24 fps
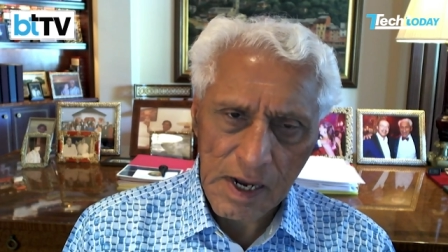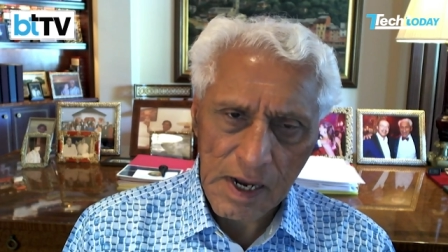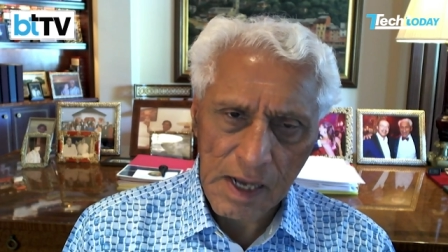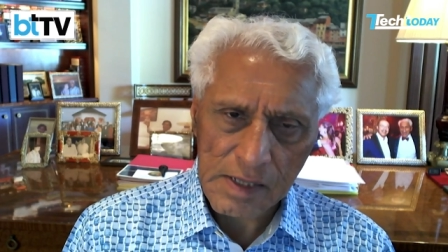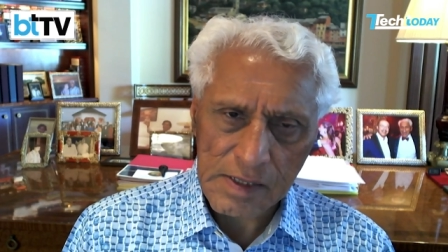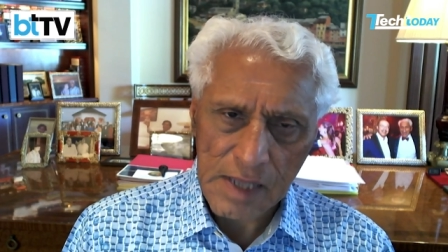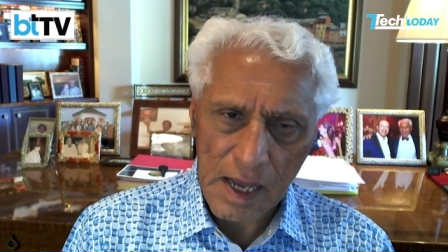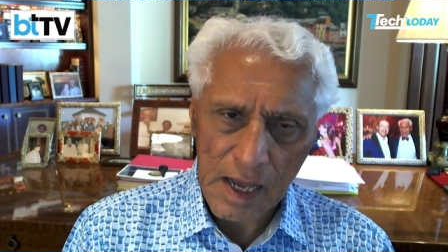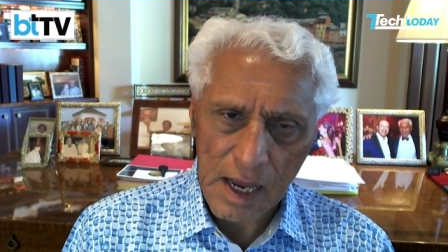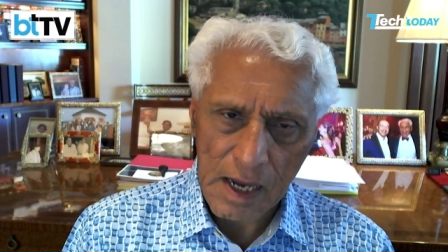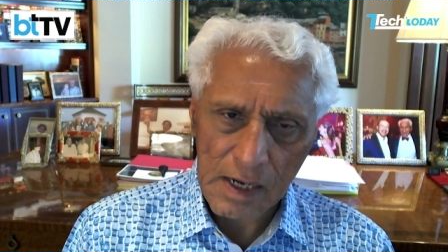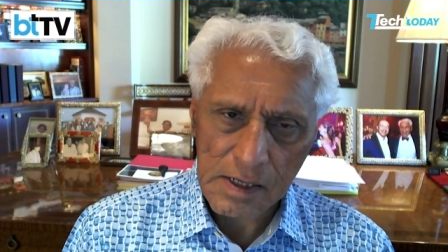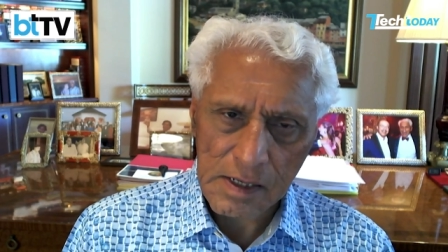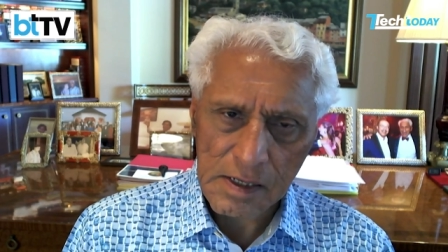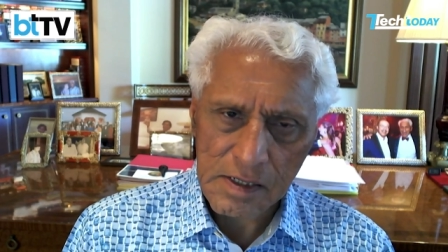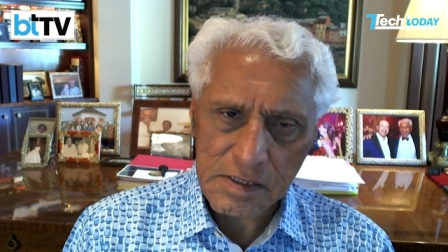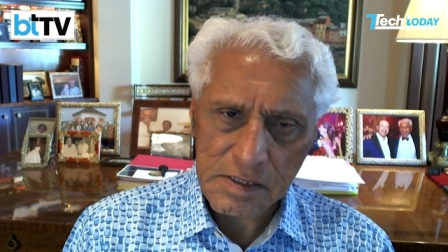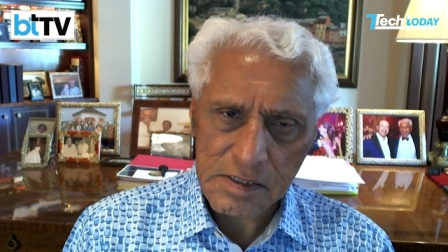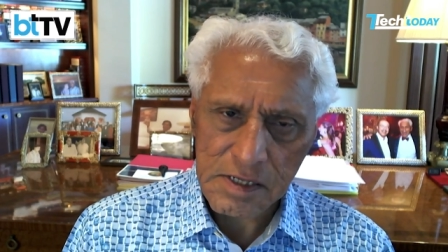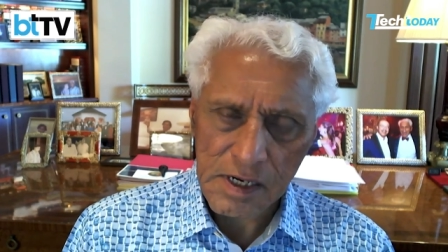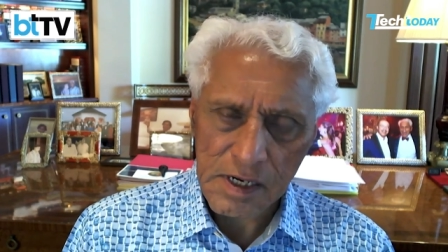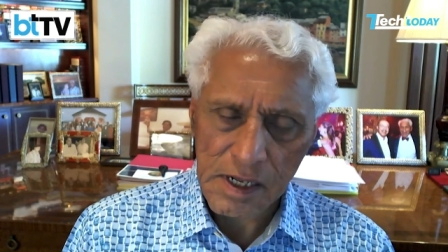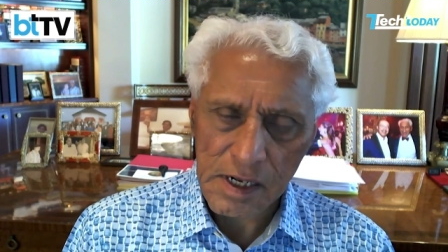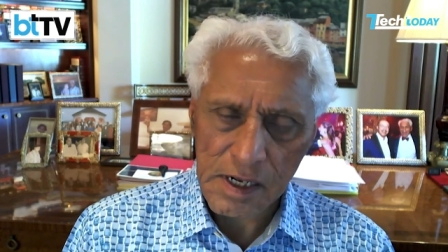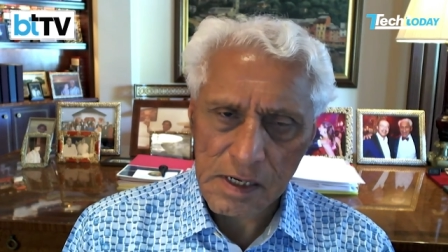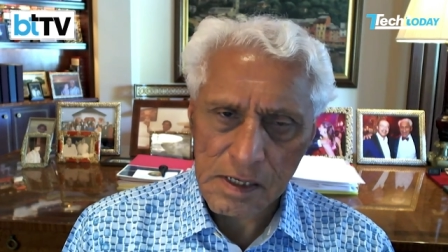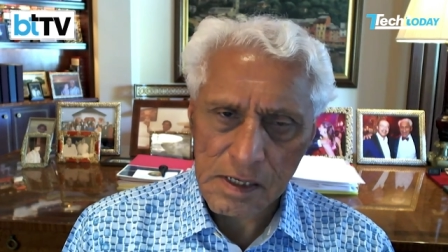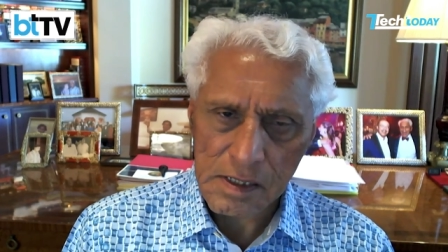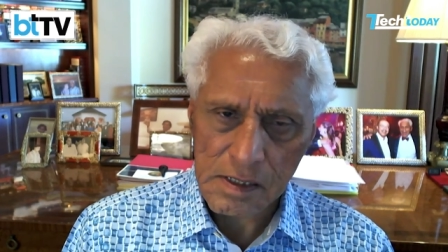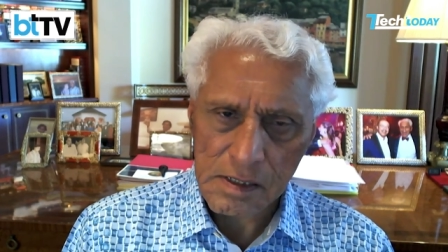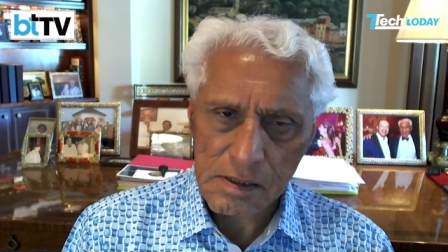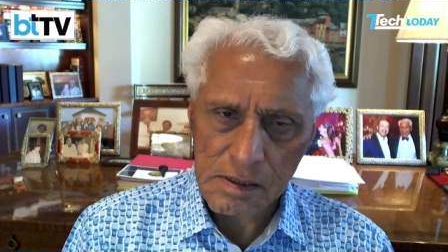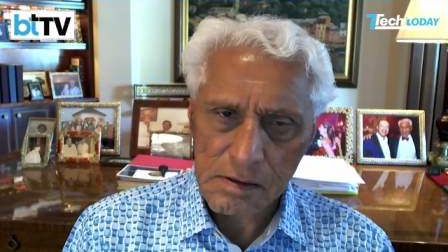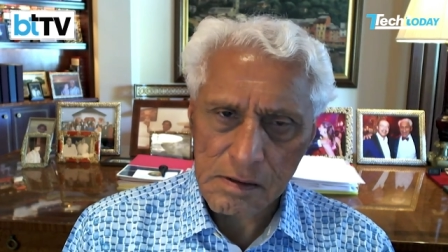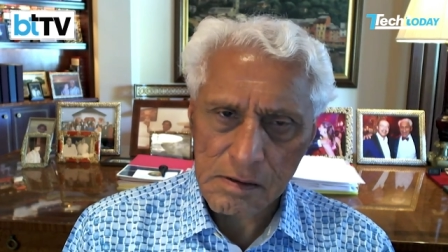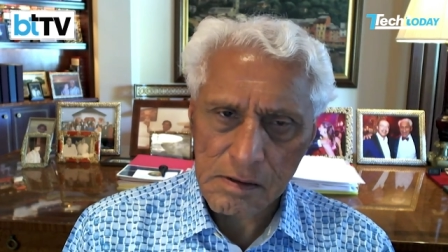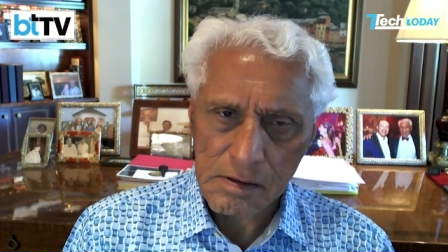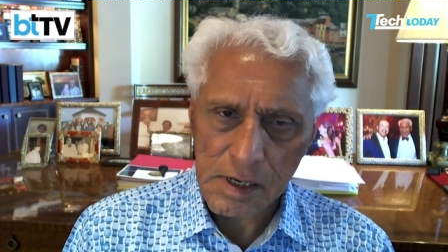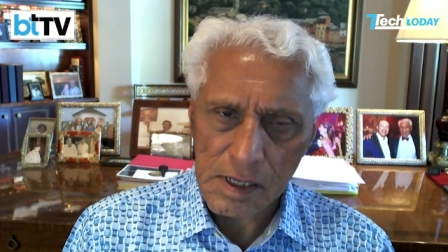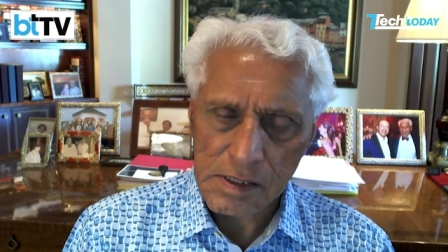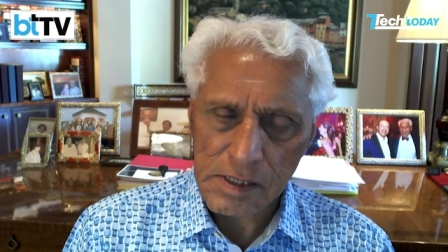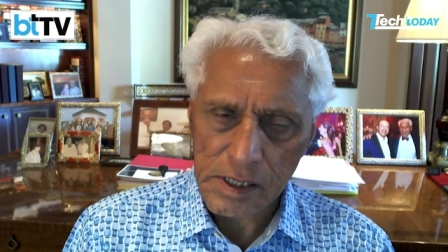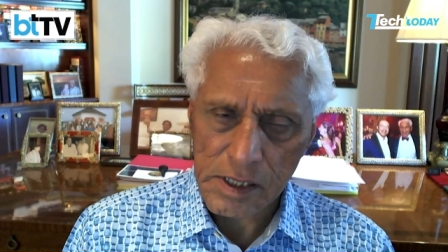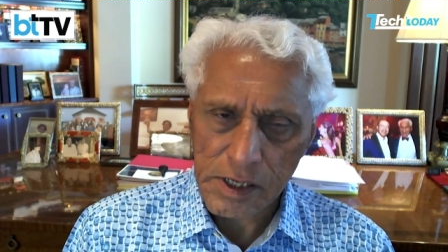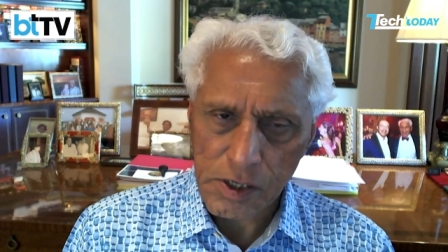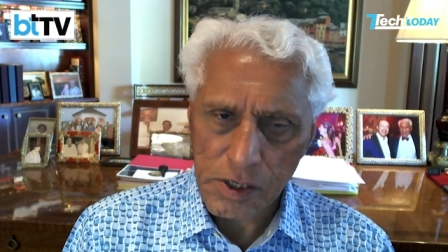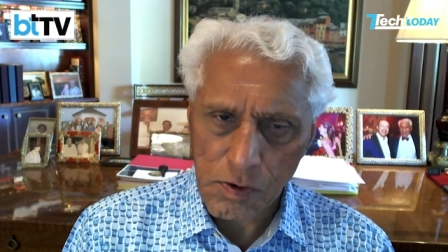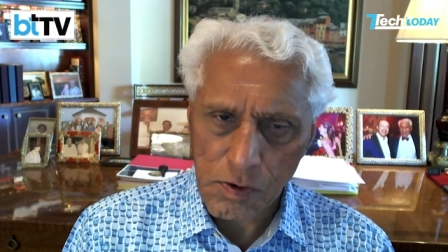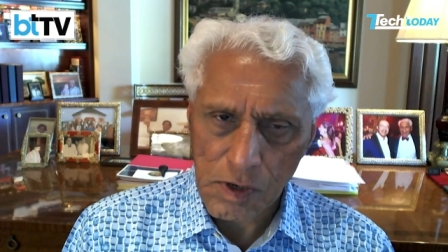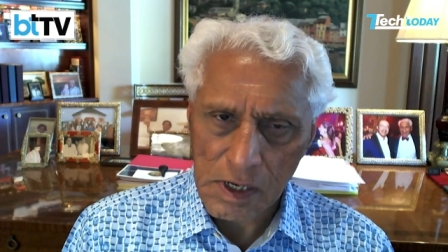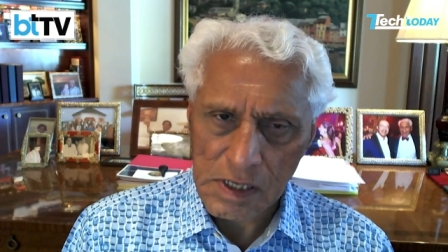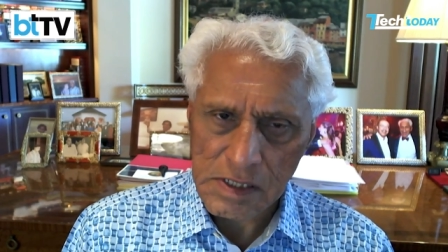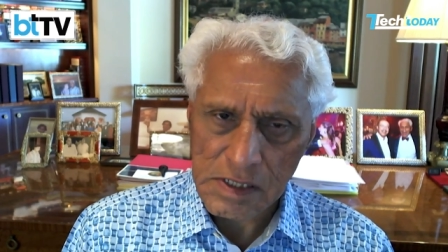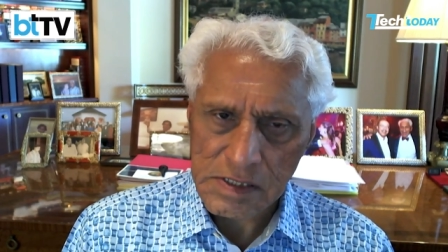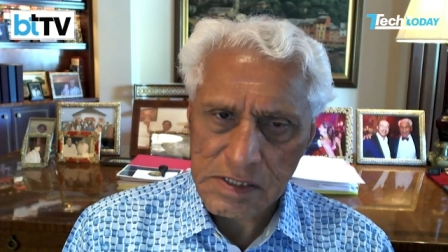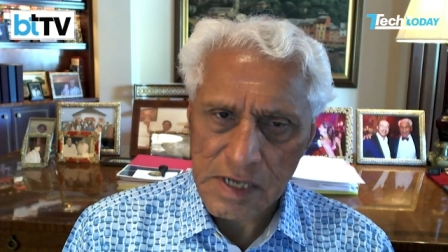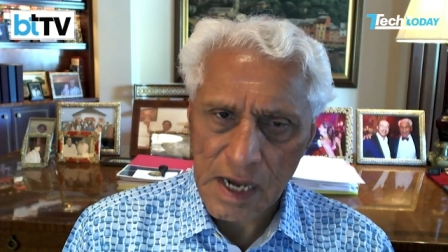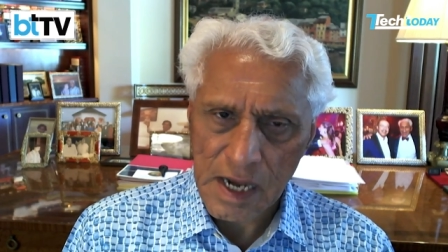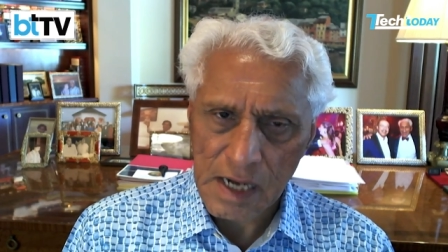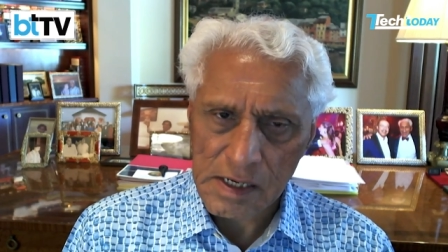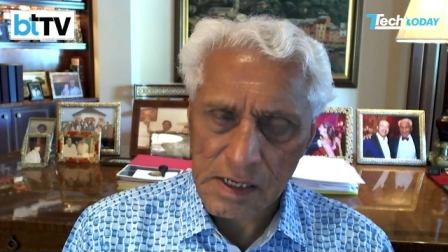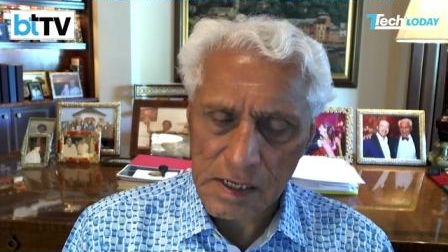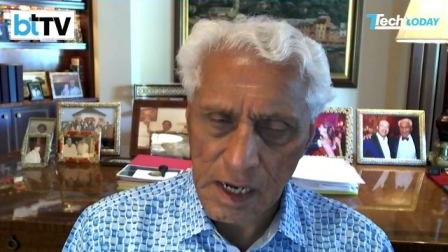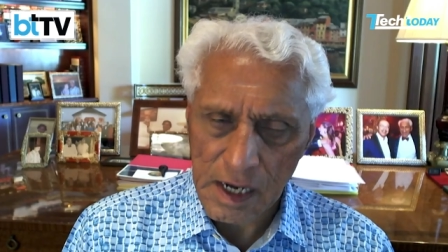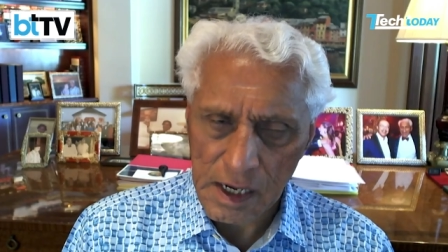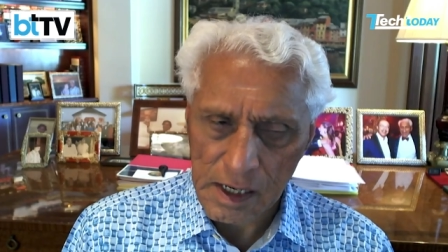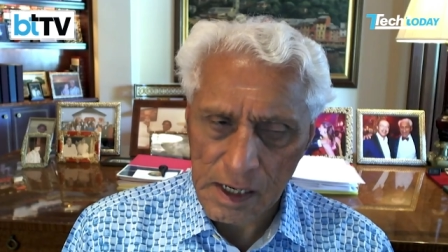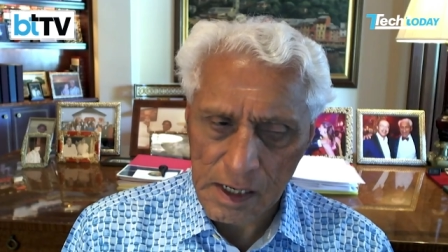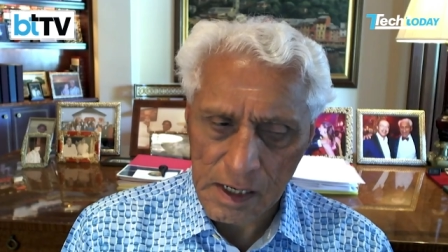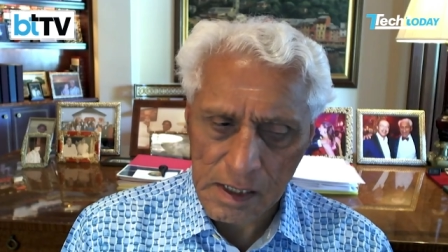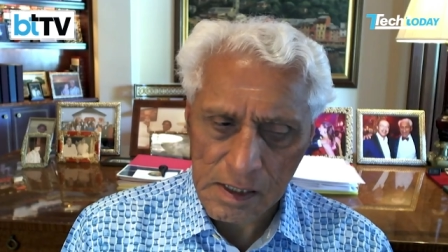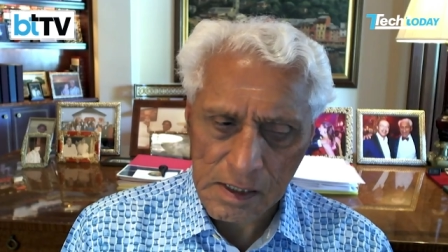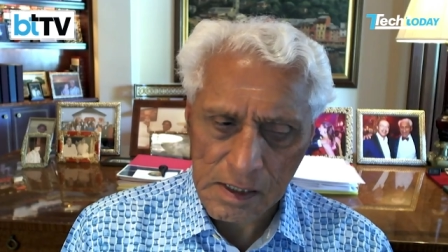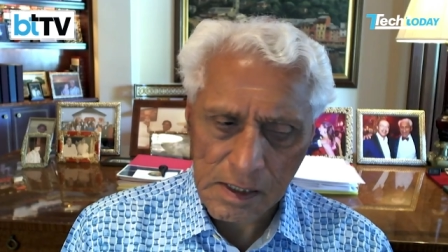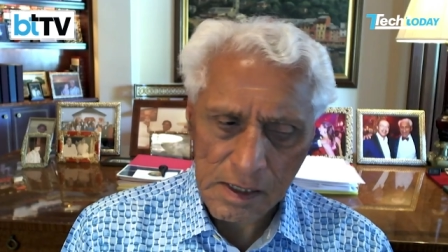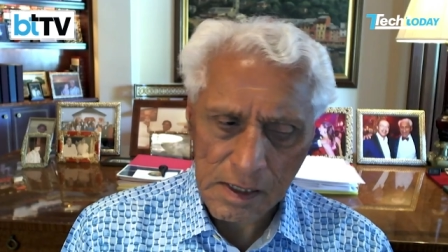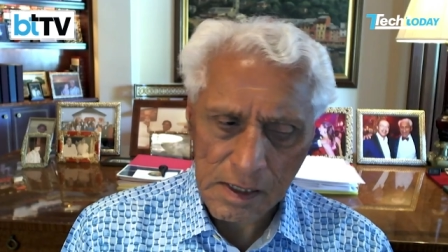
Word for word: like that is needed in the US and in India.